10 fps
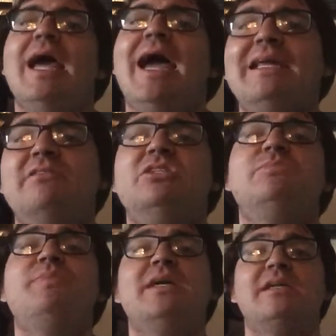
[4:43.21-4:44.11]
And he was
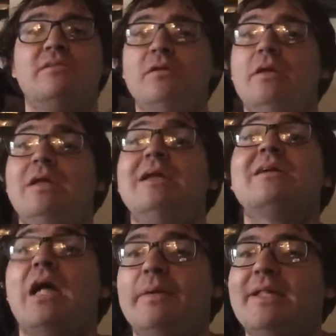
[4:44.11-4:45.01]
just being,
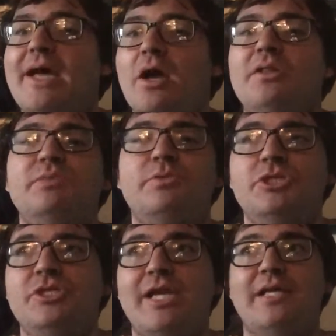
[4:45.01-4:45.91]
calling me a liar, all this
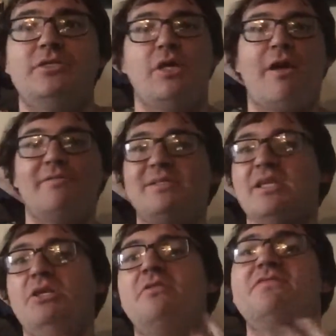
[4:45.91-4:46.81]
bullshit. So I was
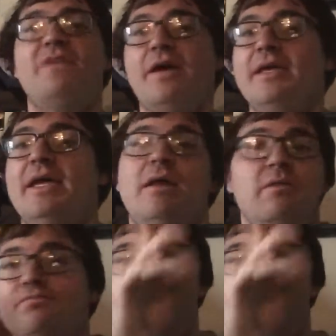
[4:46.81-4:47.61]
like, you know what, fuck it.